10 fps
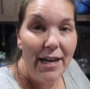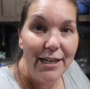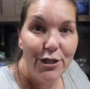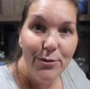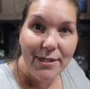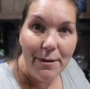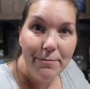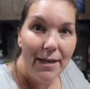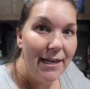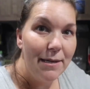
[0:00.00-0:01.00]
and use them
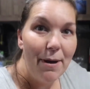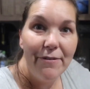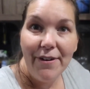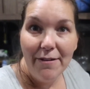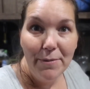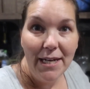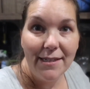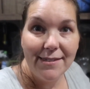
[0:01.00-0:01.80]
in about 5 minutes.